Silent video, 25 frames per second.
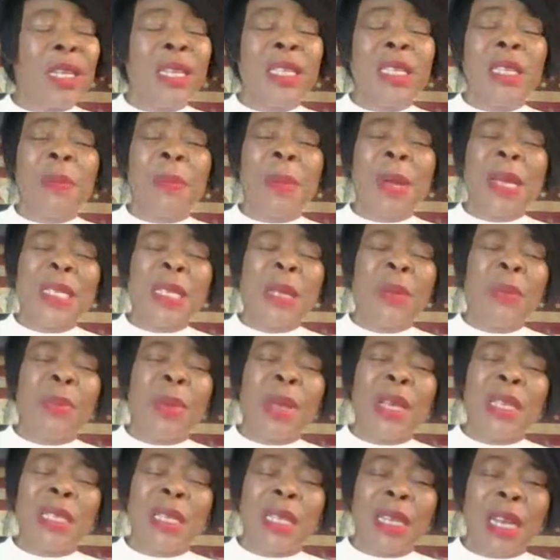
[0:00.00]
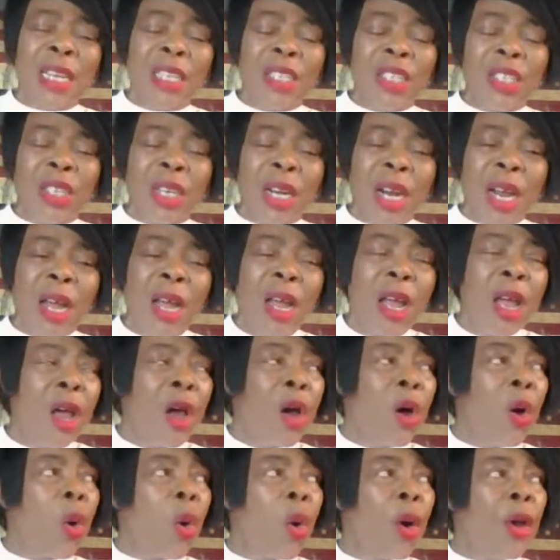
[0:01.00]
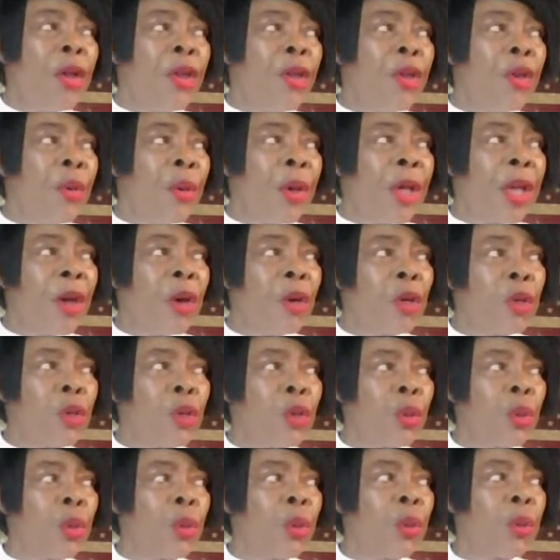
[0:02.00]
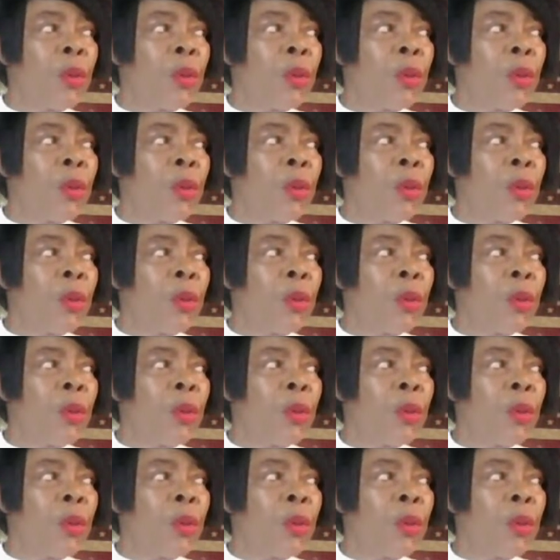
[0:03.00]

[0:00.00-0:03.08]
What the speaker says: Is the person based in Nigeria or in UK also?